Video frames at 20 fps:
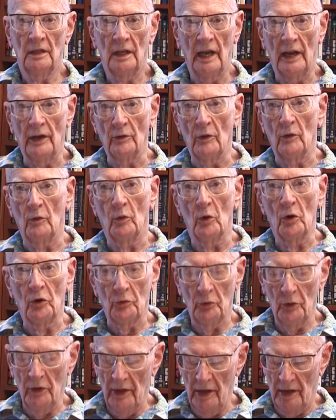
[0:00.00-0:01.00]
and to have
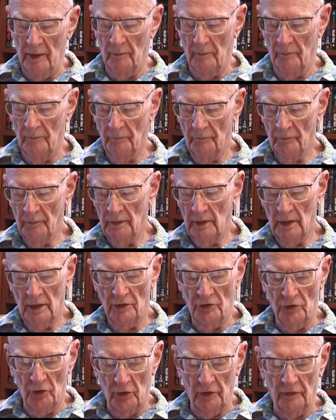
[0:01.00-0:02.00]
worked with him
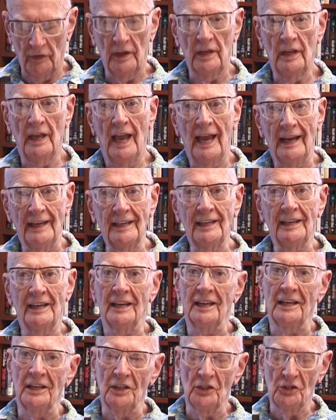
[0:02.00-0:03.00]
during the heady
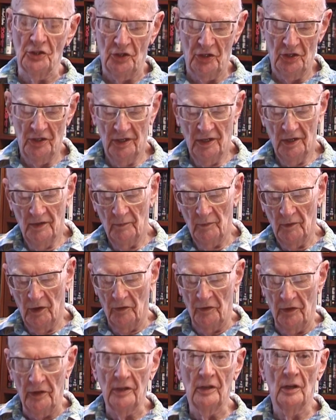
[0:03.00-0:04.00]
days
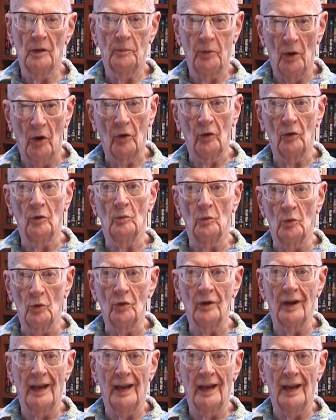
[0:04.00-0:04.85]
of the Apollo moon